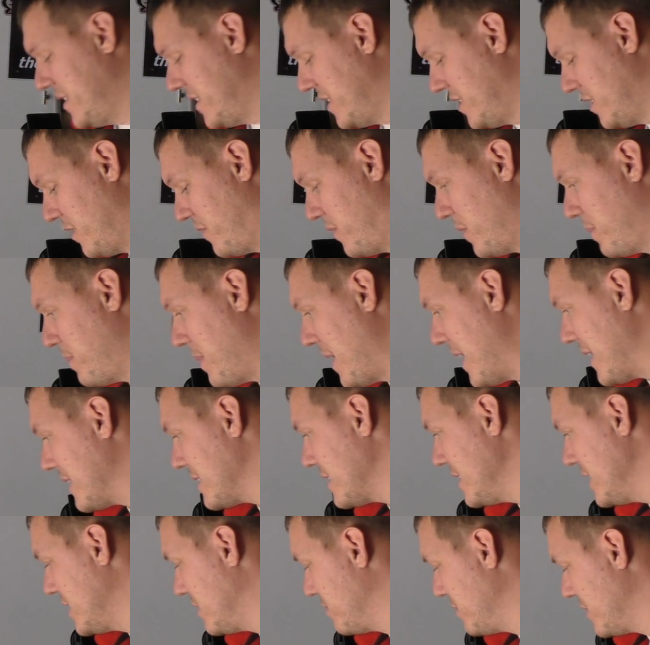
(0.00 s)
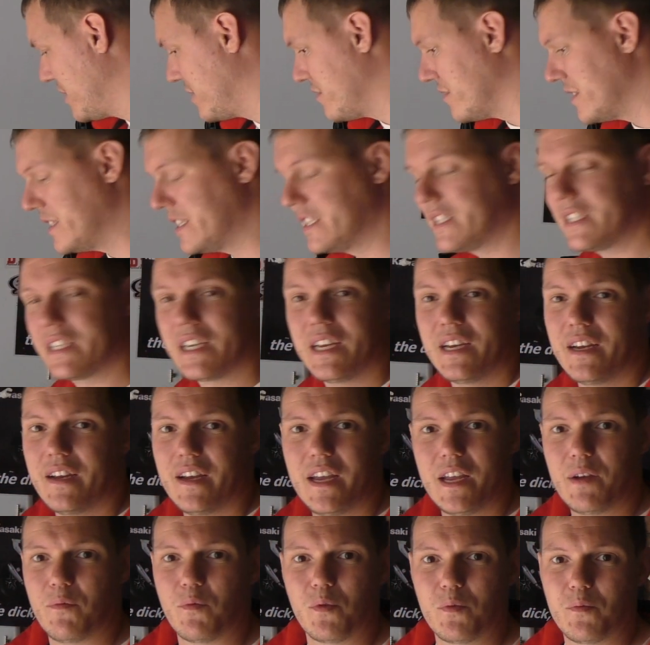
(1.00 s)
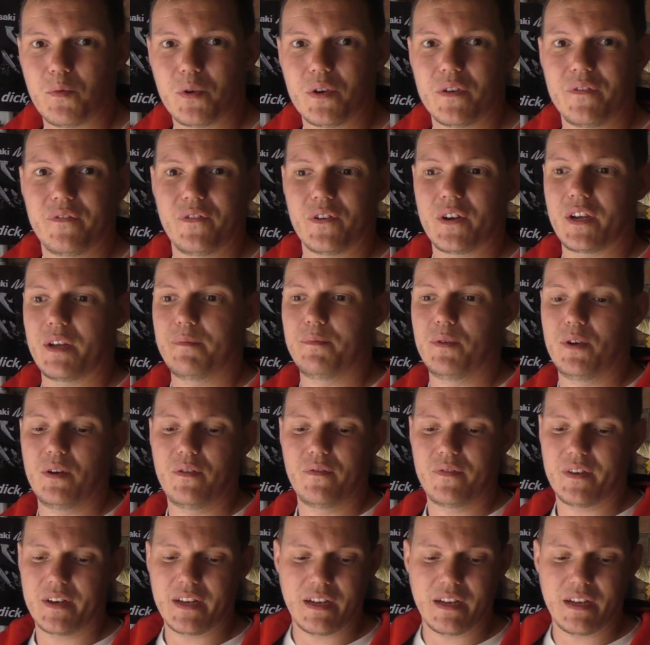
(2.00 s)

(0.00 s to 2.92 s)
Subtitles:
If we pack this with grease, it wouldn't want to fucking move,